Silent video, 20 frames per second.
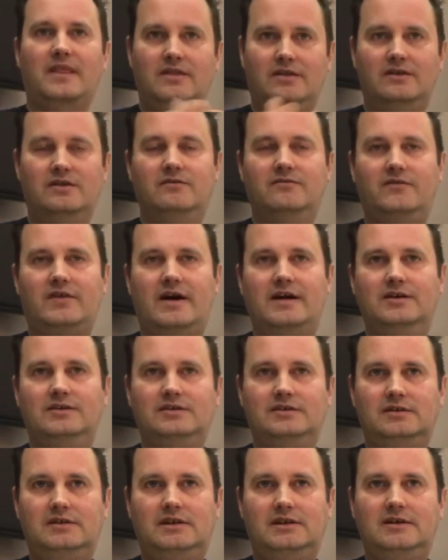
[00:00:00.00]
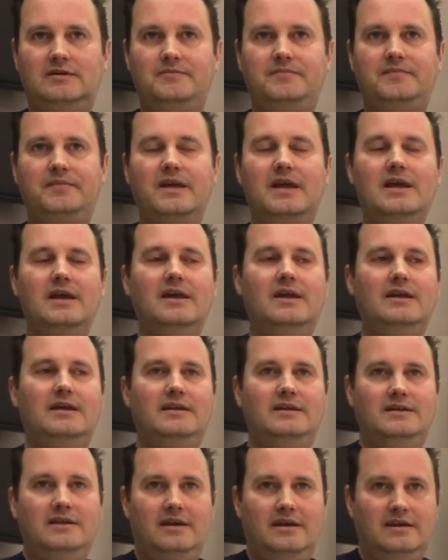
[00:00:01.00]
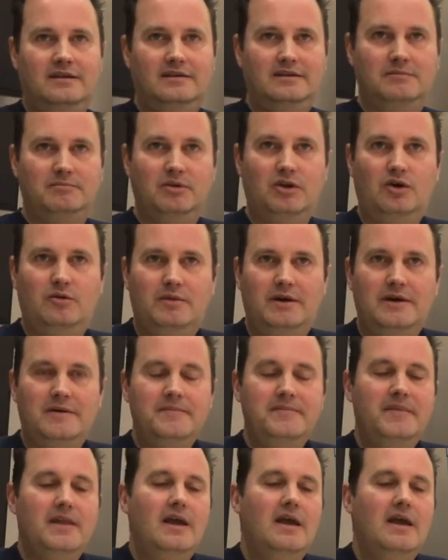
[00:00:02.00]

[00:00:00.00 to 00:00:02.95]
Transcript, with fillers: their final um, EA diploma.